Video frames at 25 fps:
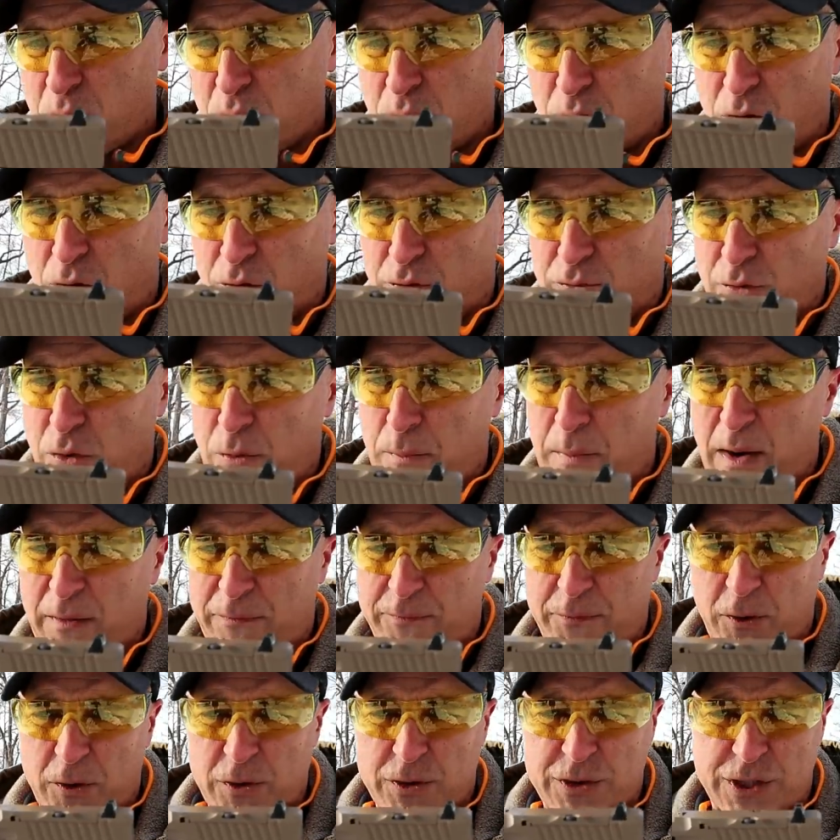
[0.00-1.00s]
Those were my
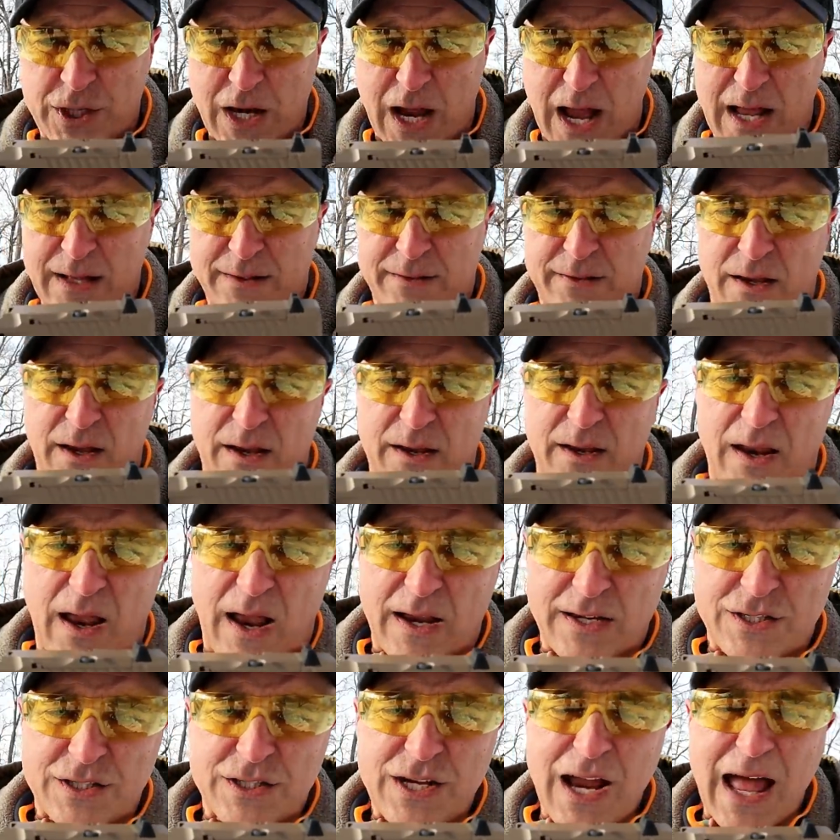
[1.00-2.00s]
first shots. I,
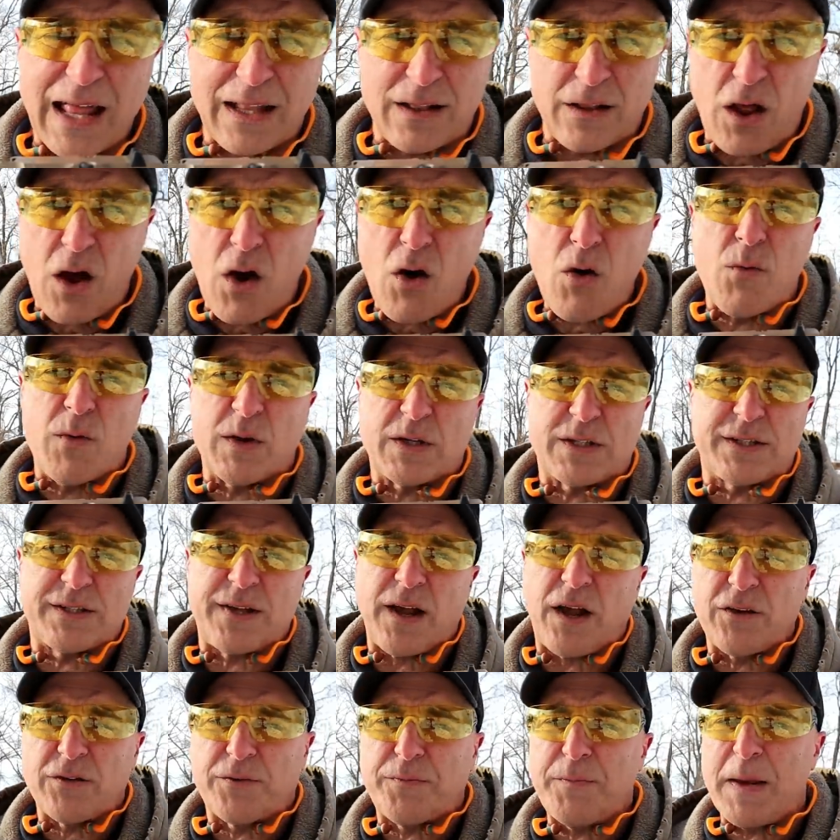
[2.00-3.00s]
I shot low, which
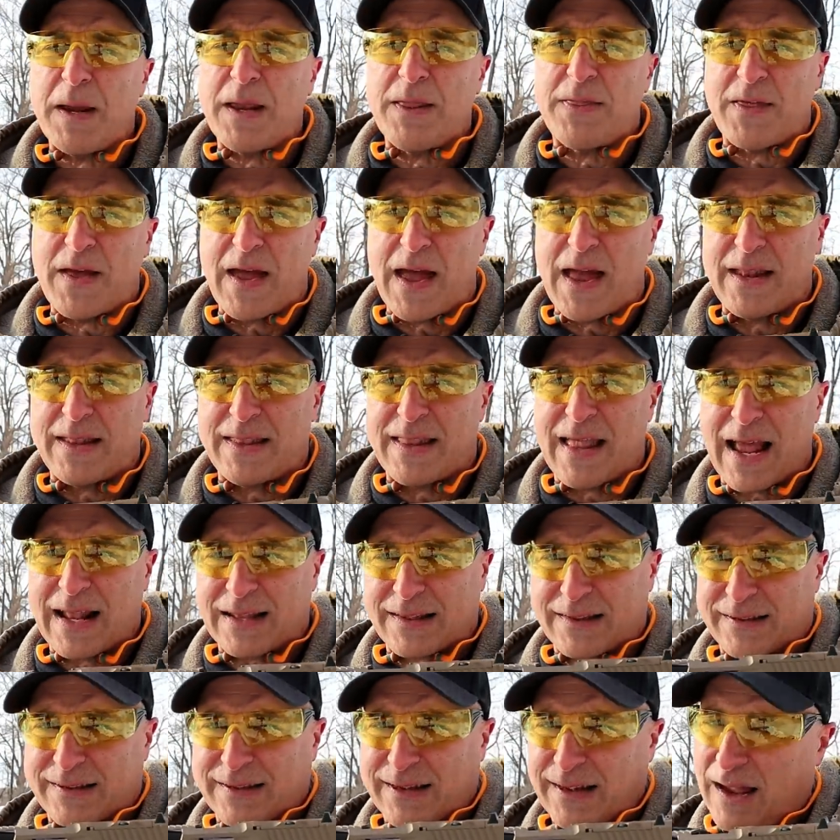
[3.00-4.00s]
tells me that
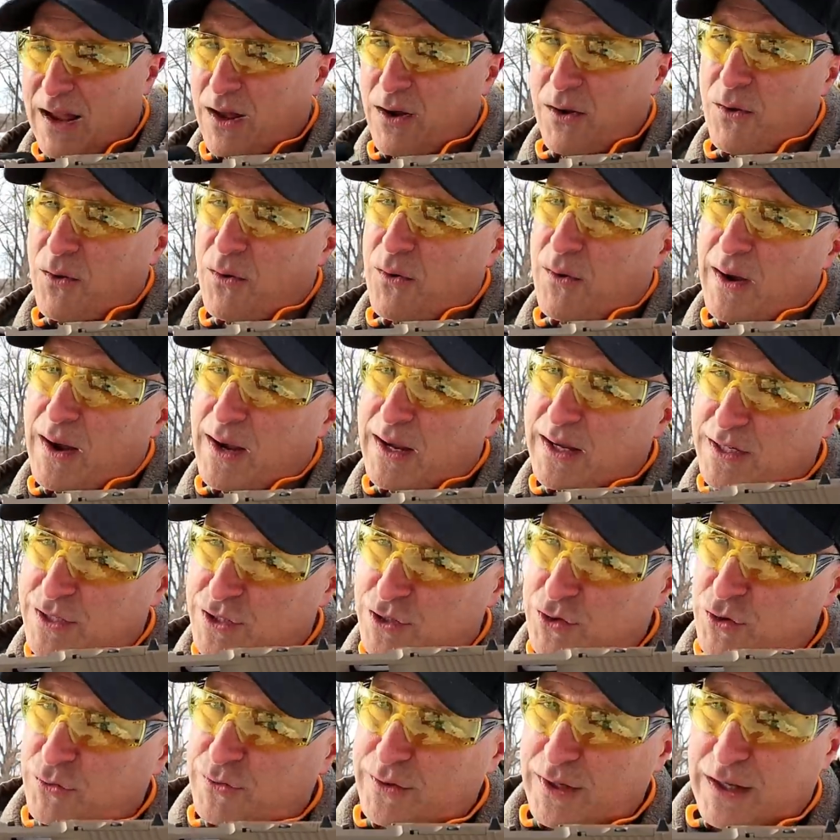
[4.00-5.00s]
that's how I
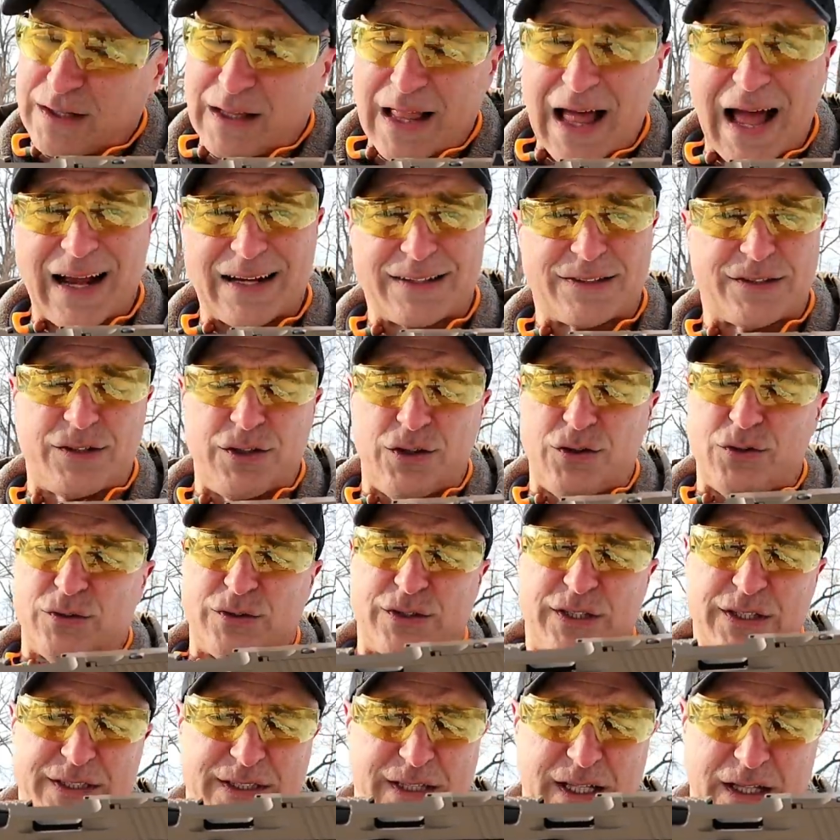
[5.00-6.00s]
shoot the Glocks too,
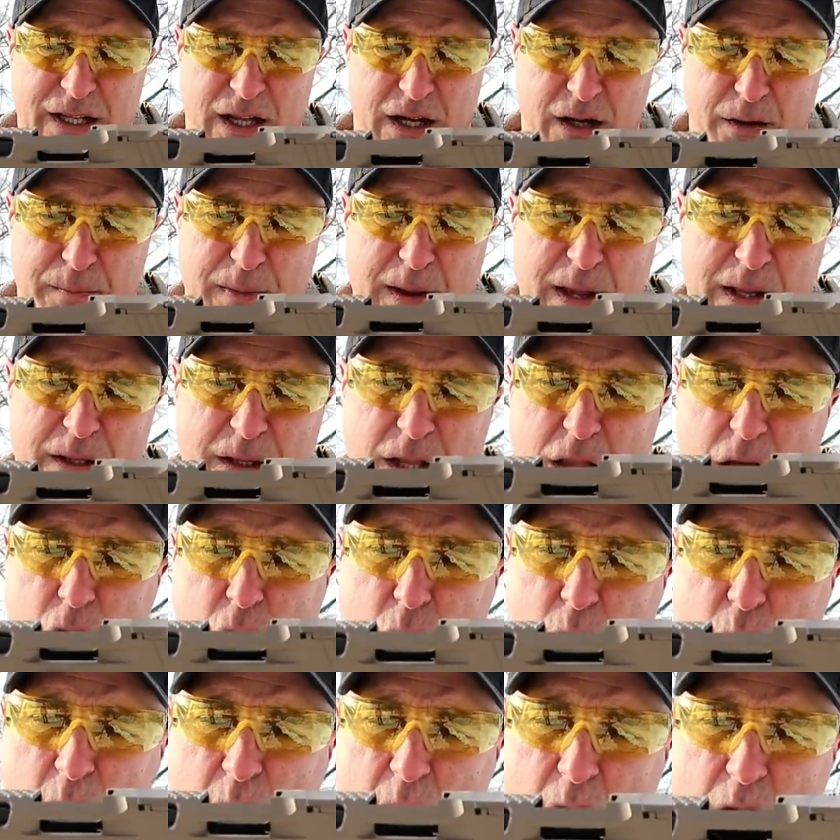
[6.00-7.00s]
just a little bit
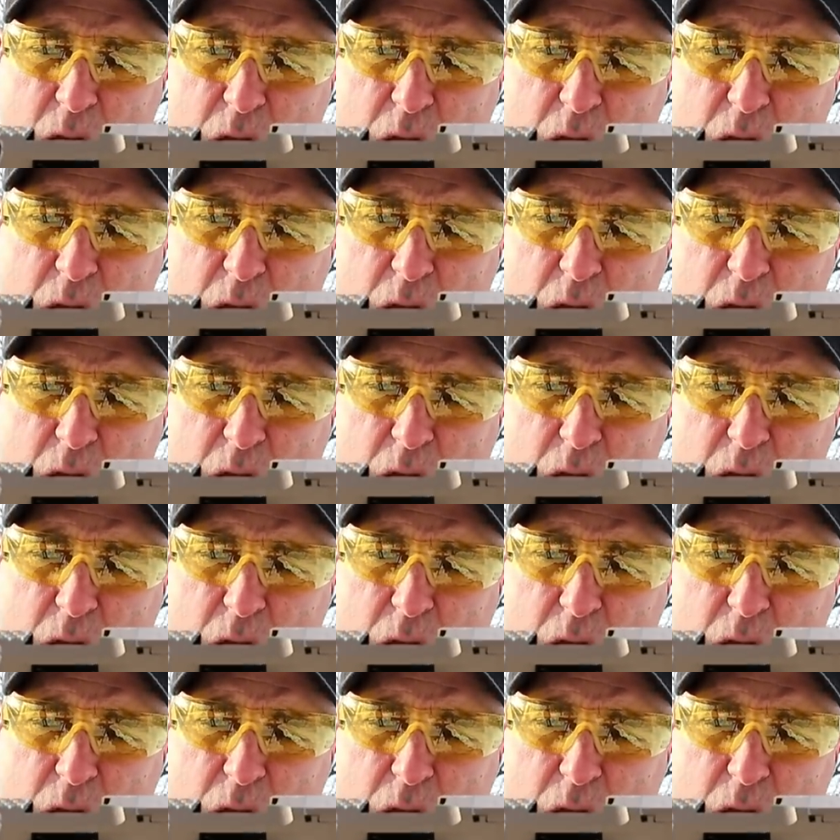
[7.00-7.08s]
low.